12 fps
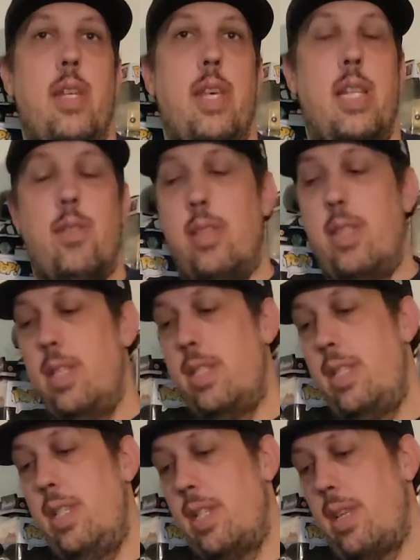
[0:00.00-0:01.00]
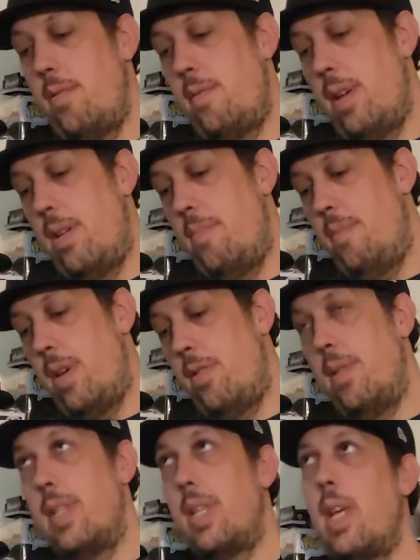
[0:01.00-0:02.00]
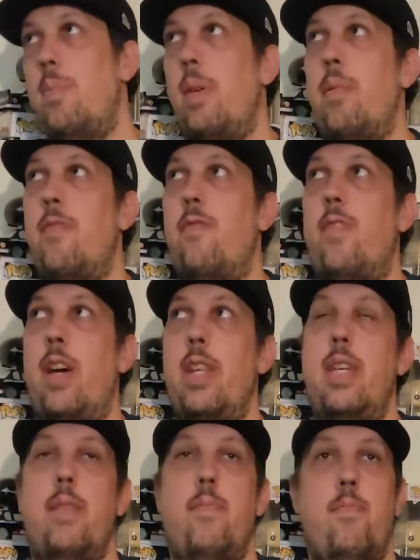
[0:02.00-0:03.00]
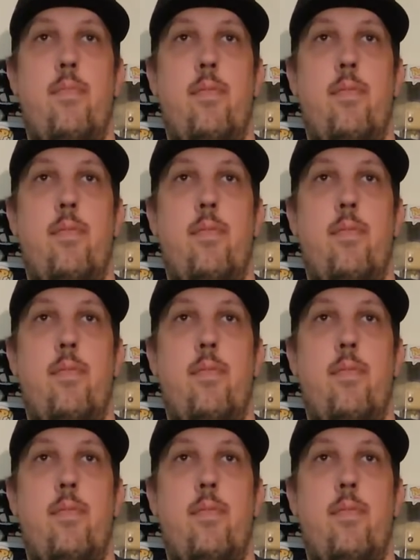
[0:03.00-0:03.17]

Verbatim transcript: That's what this is. I thought I was going to be able to find it.